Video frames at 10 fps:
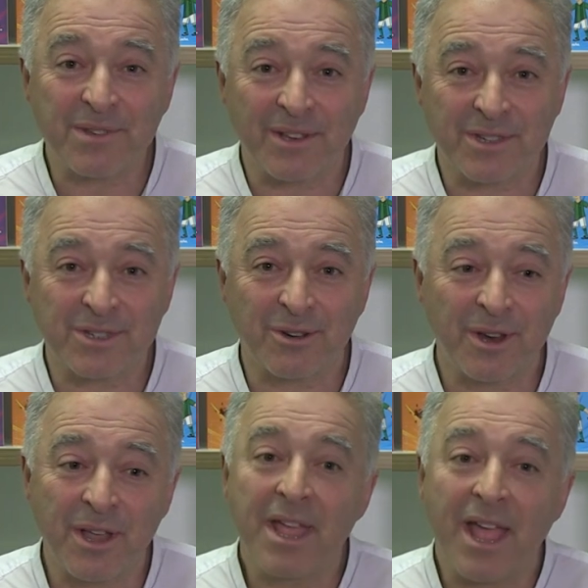tells a
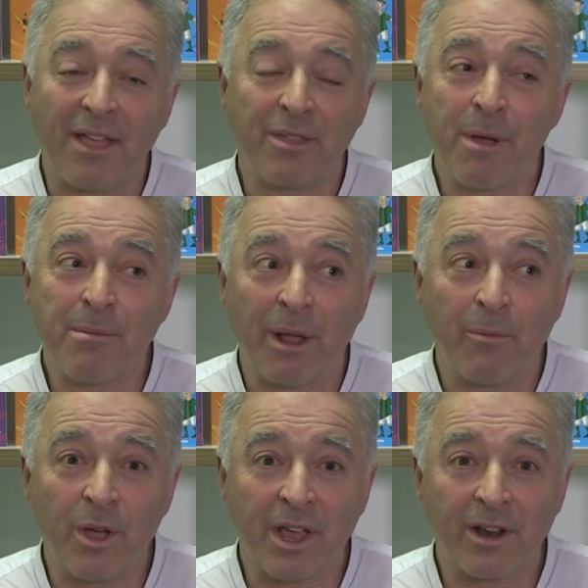story. At the moment,
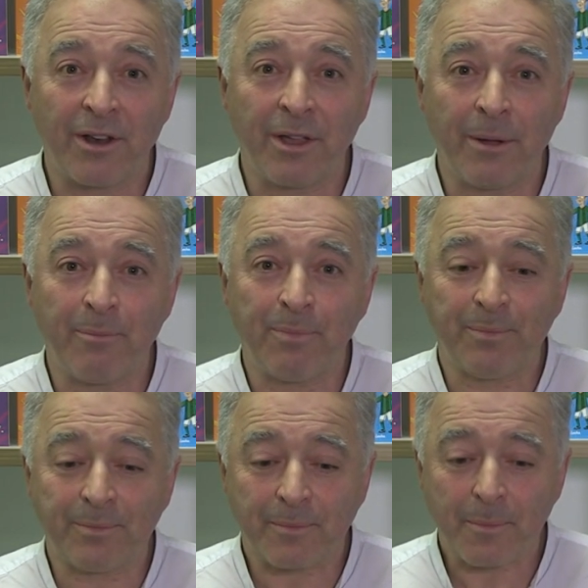I'm working on um,
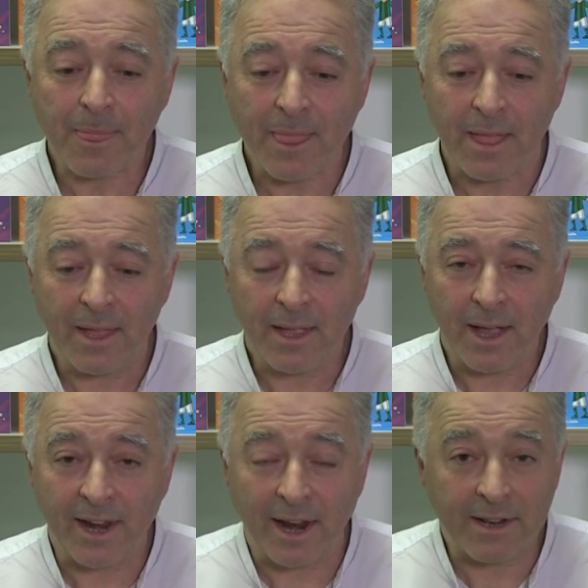
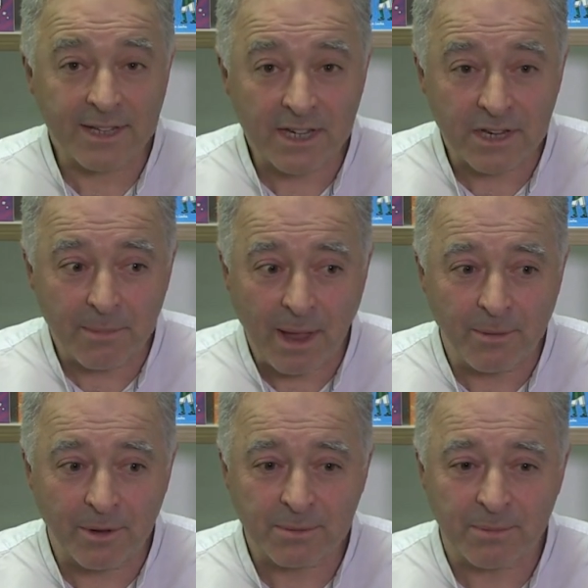an adaptation of my
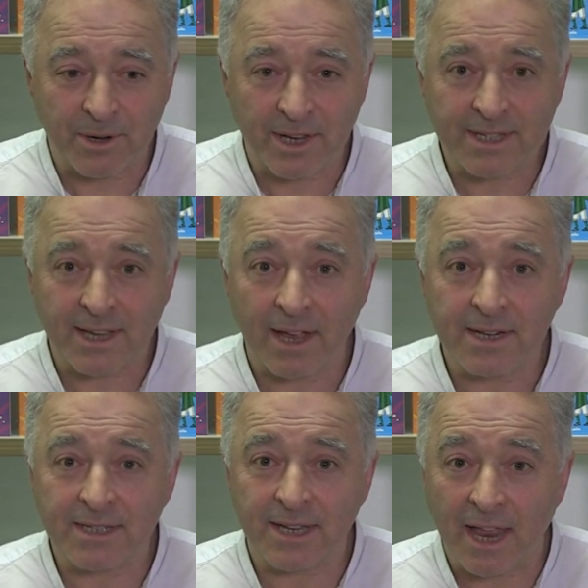book, Sputnik's
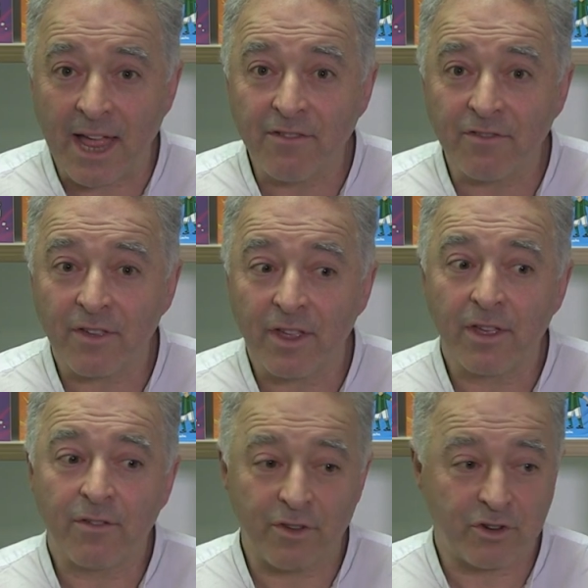Guide to Life
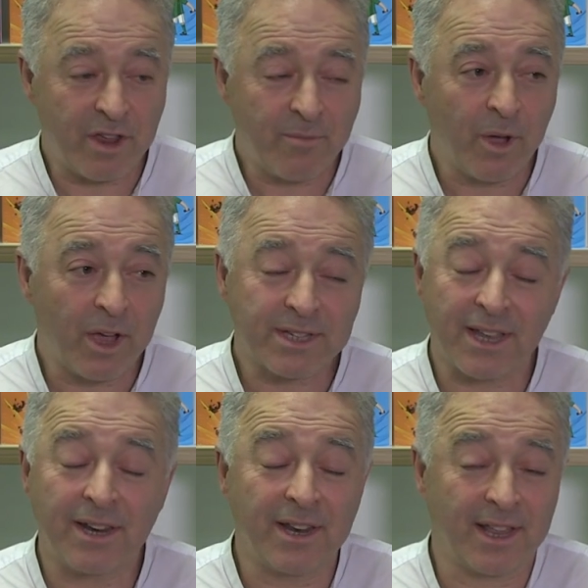for DreamWorks,
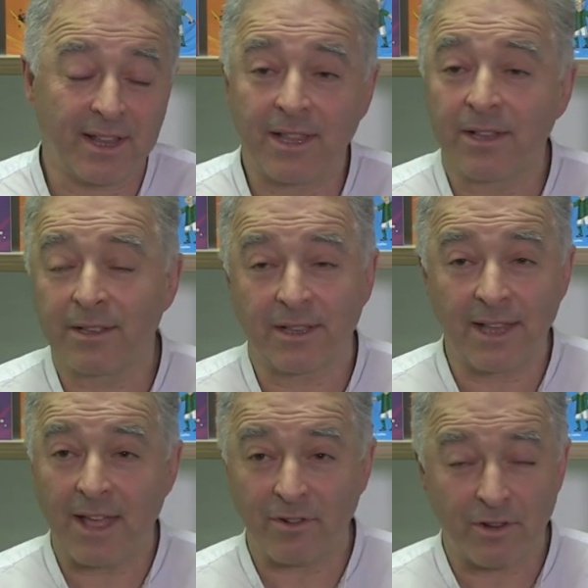and the
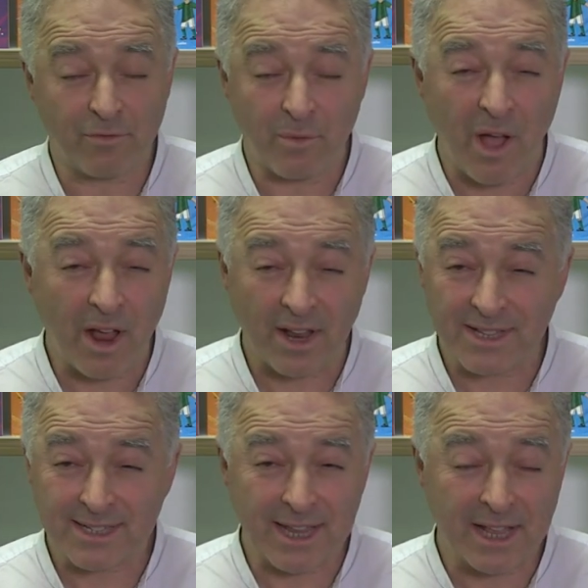level of work
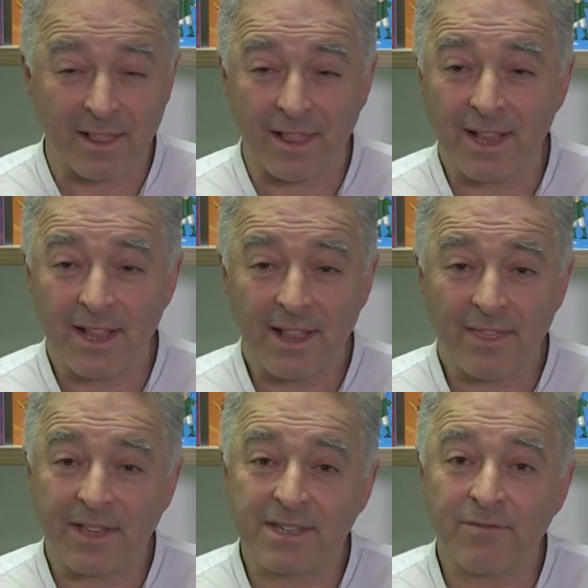and skill
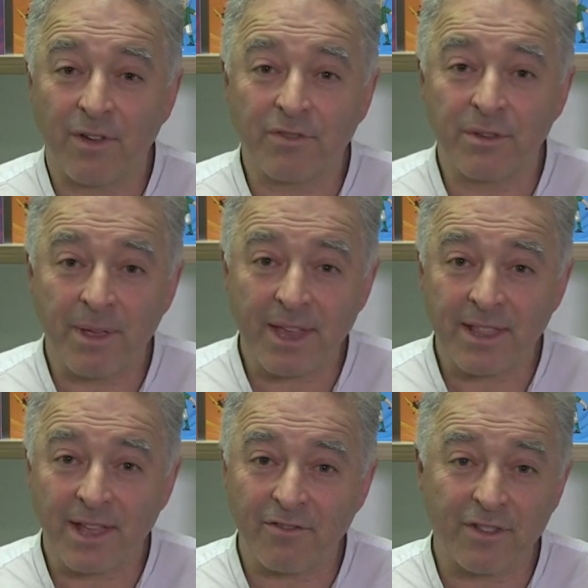that's involved in
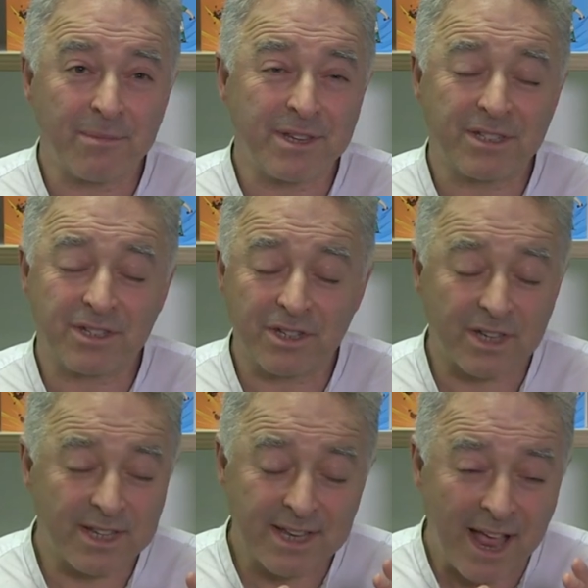making that film is
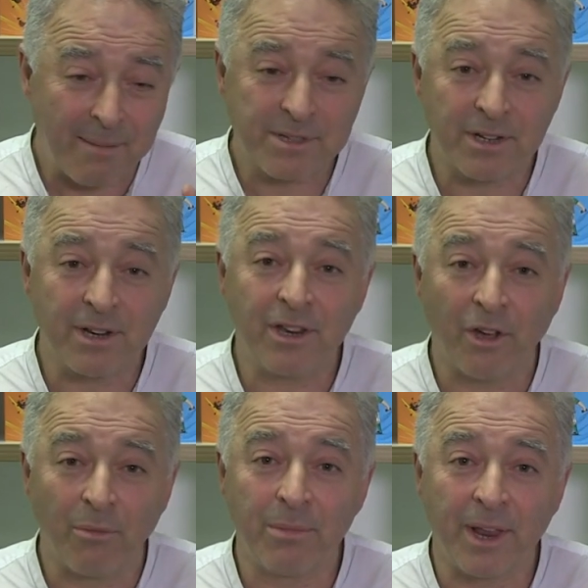just, it's absolutely
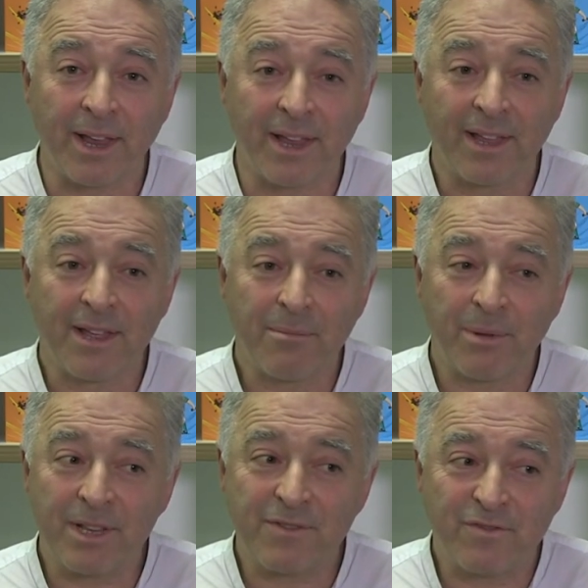humbling,
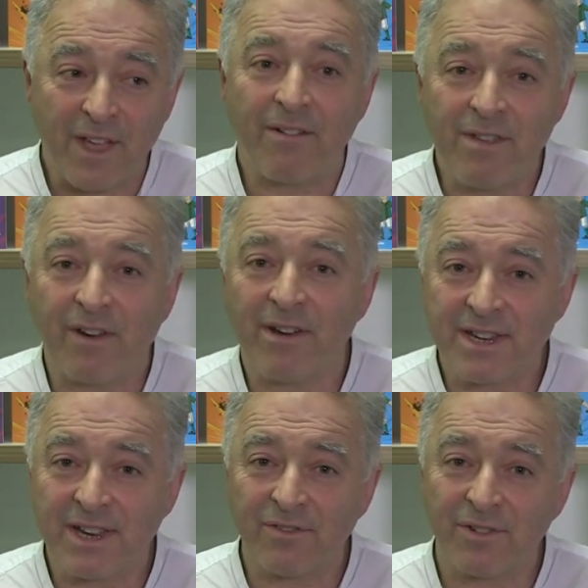but it's very, very
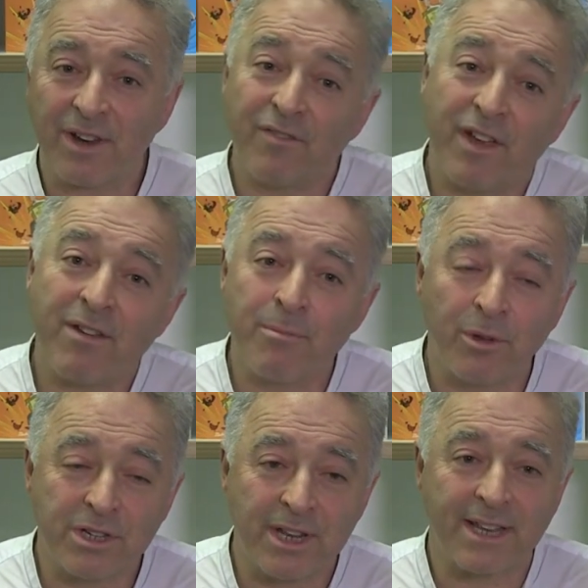different and very
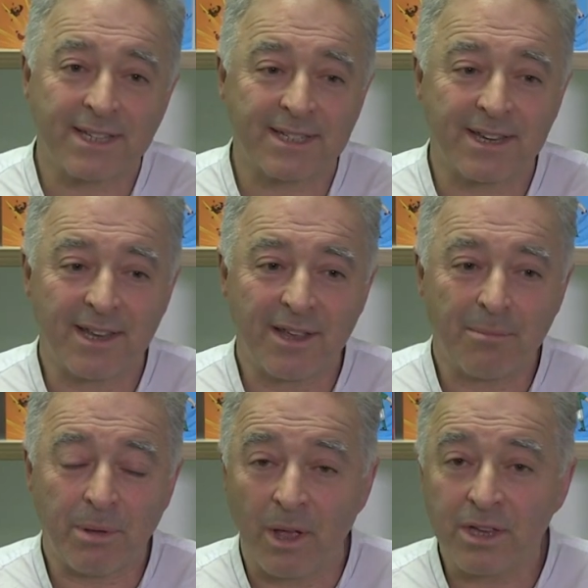much less
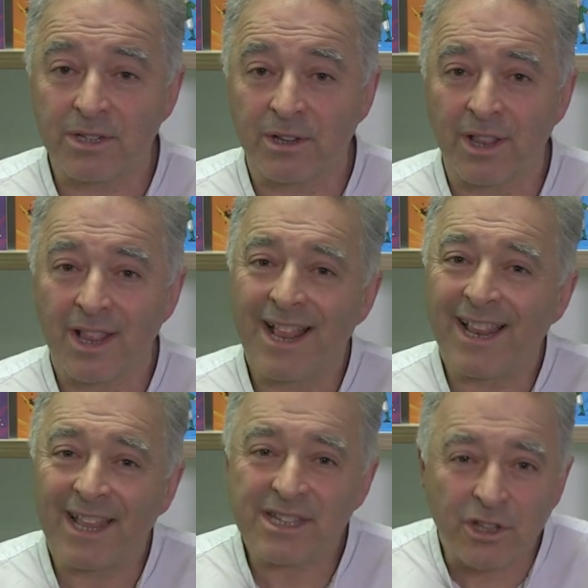personal,
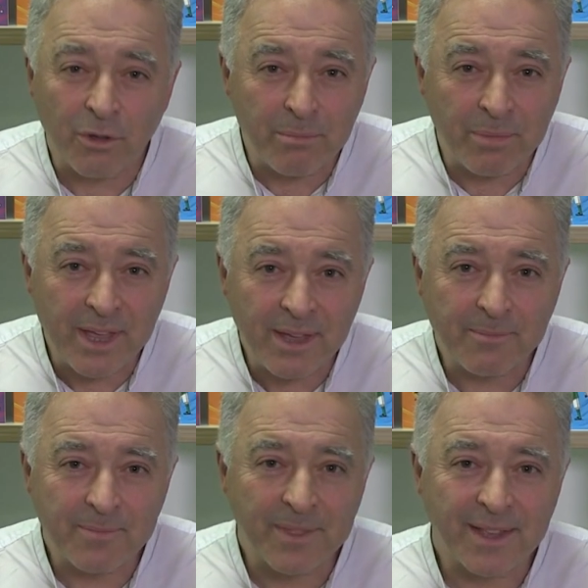less lumpy,
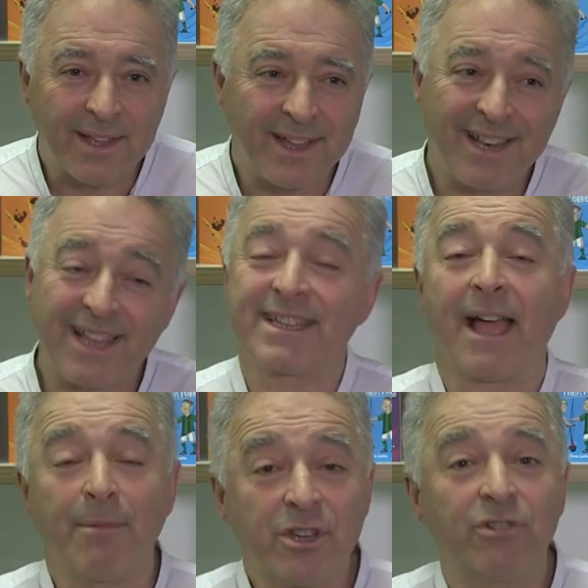less
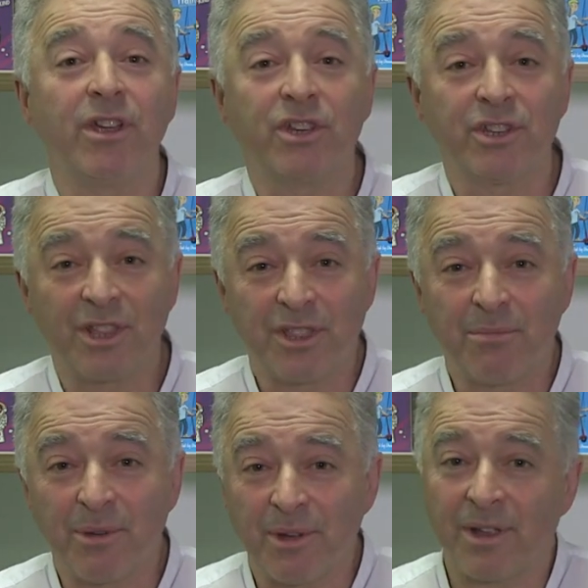amateurish than the
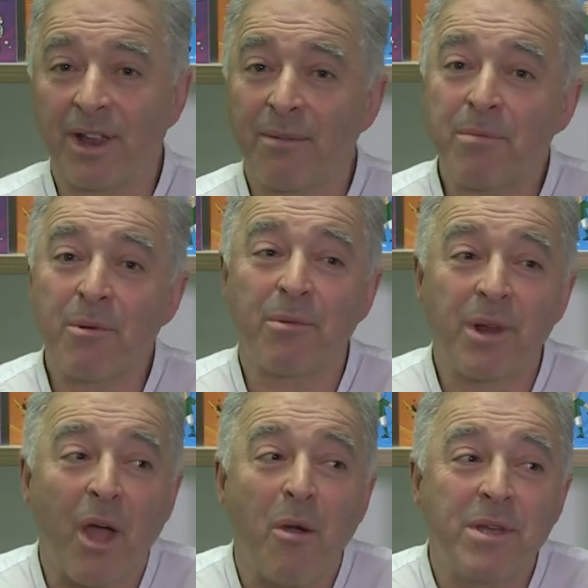book. And the book
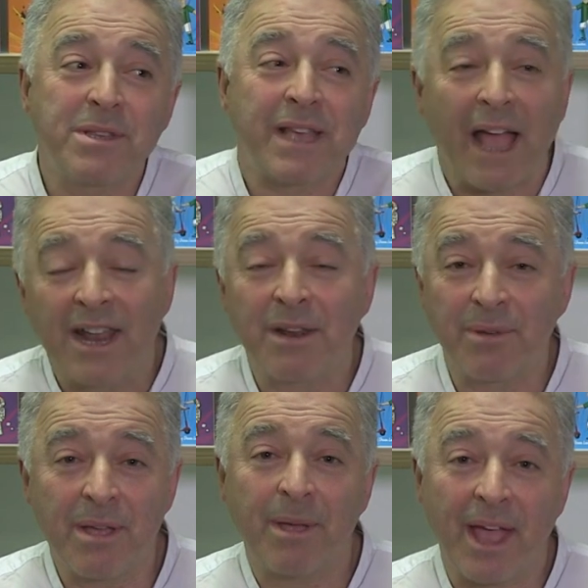will always kind of
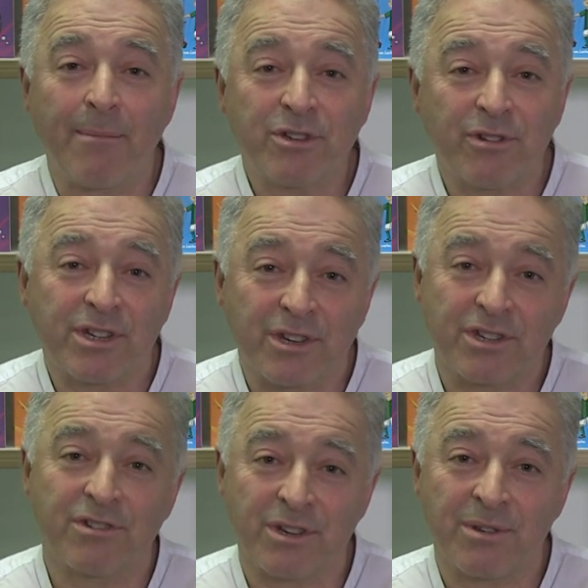be a bit amateurish
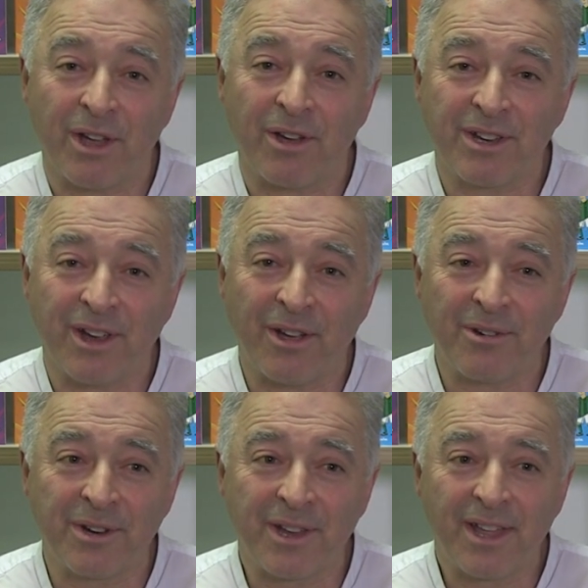because you're doing it on your
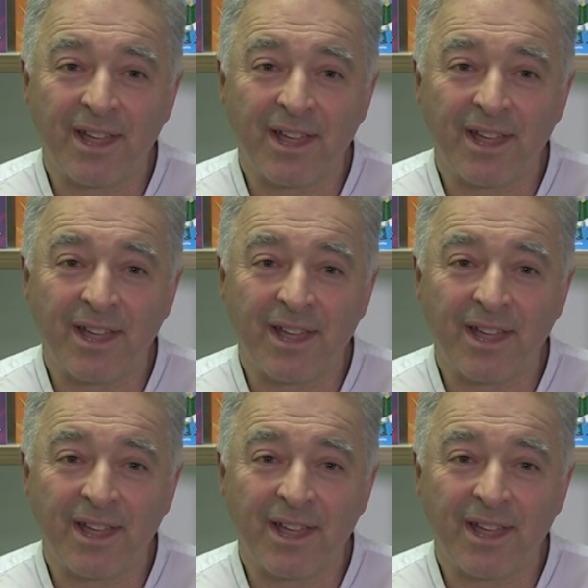own.